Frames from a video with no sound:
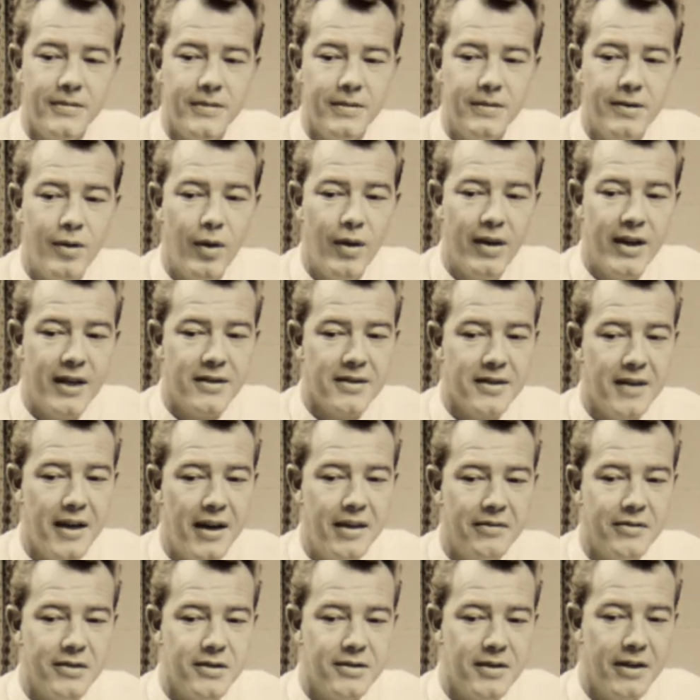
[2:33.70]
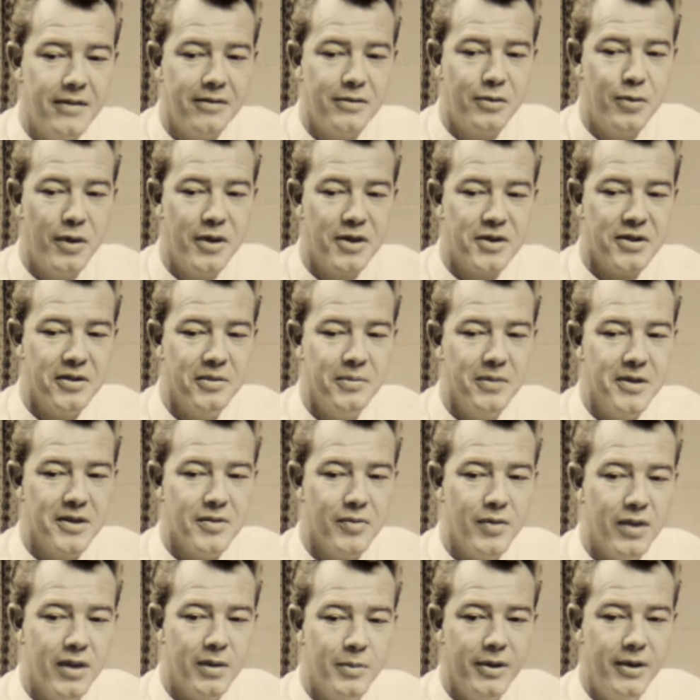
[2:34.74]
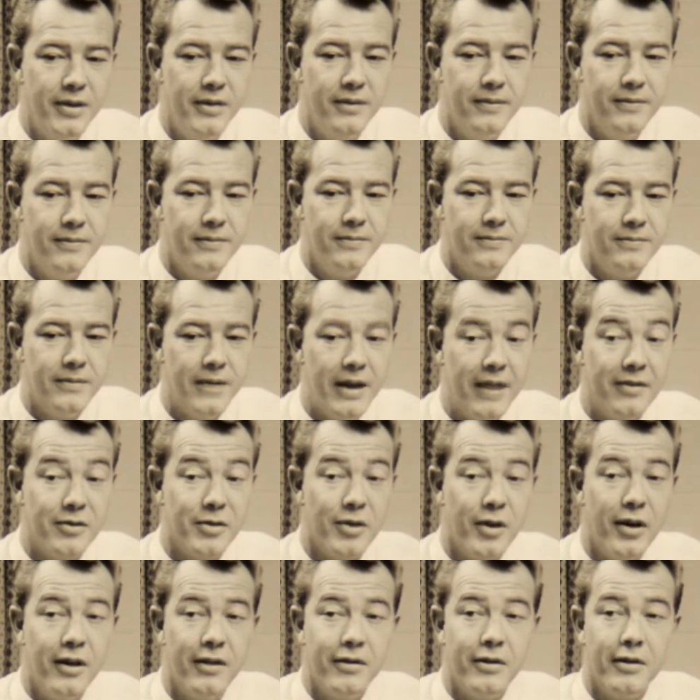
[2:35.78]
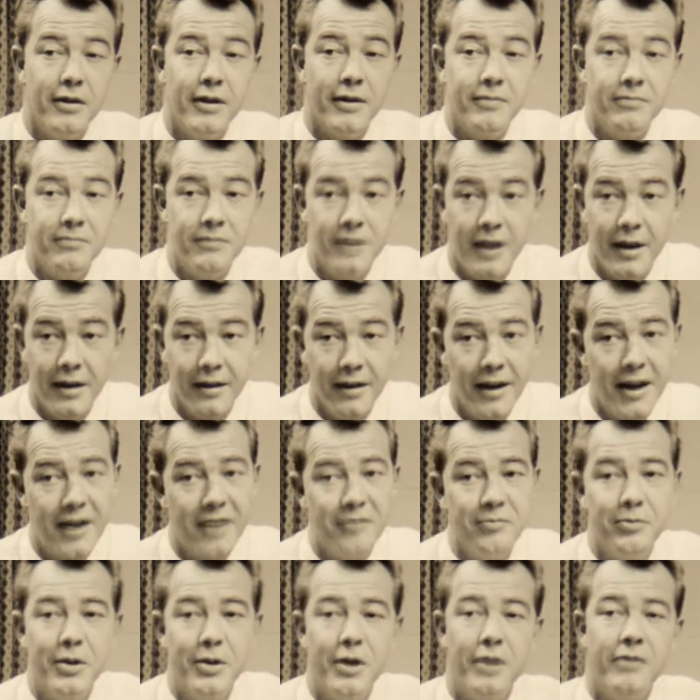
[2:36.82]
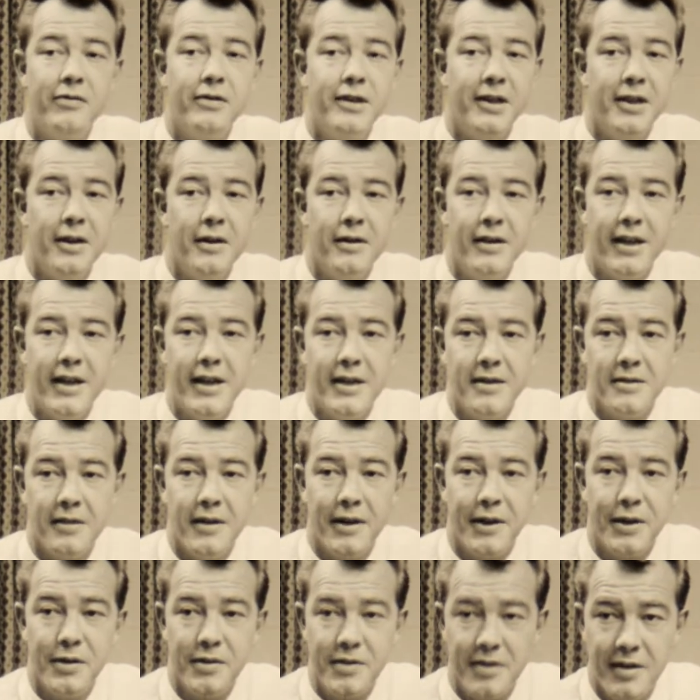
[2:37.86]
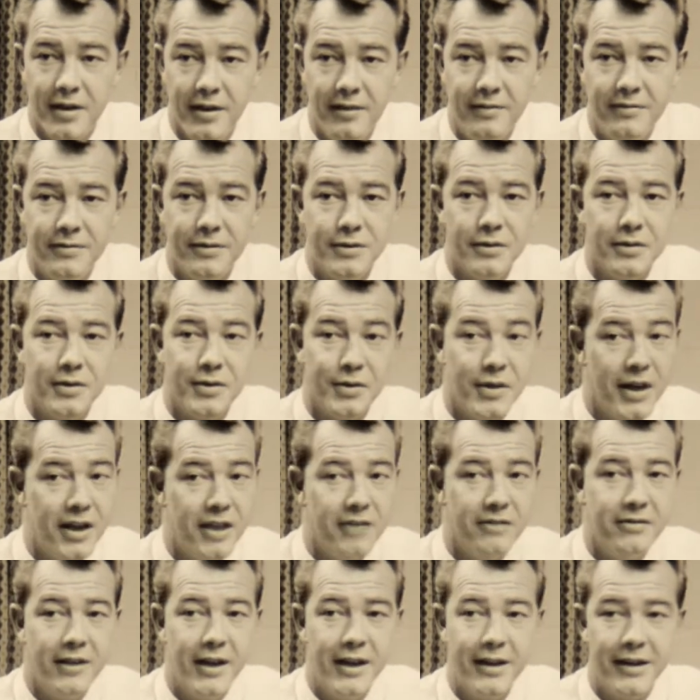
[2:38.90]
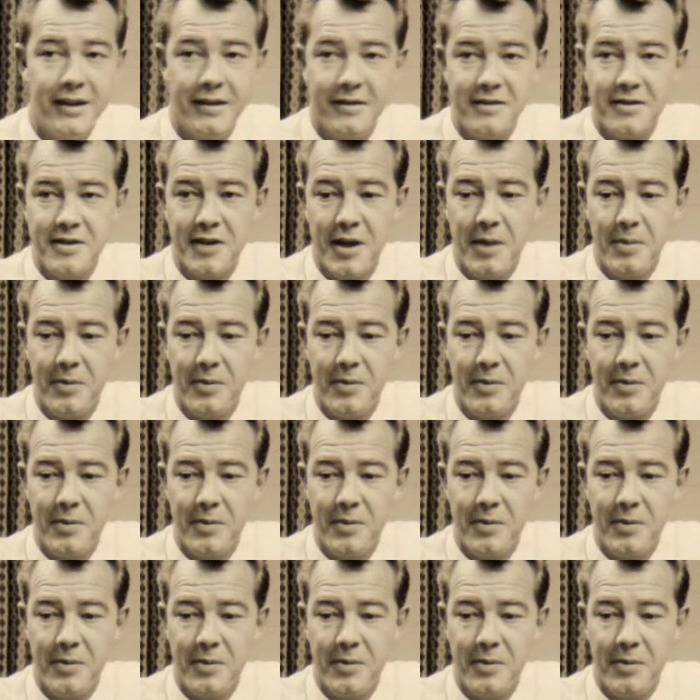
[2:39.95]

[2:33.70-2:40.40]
Well, that's kind of a tough question, Miss Willoughby. After all, there are a lot of beautiful young ladies like yourself who are trying to find out the same